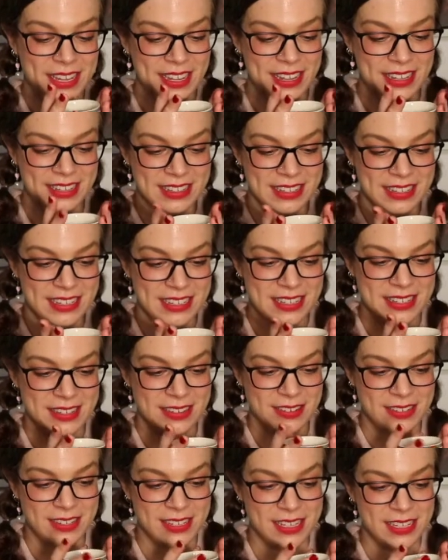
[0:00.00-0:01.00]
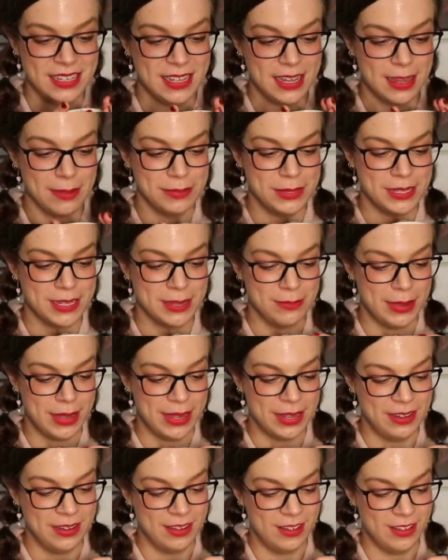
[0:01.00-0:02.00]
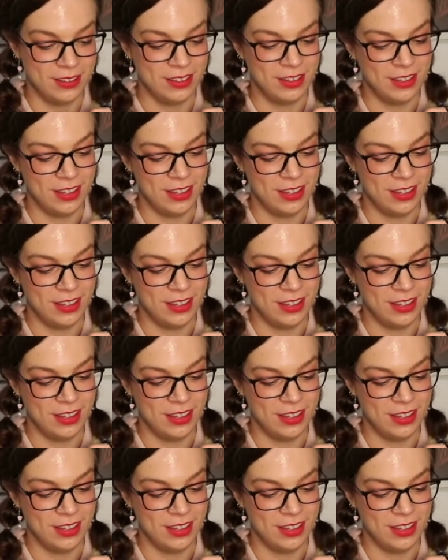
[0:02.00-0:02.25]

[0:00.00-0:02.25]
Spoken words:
in these little teacups I bought in Hong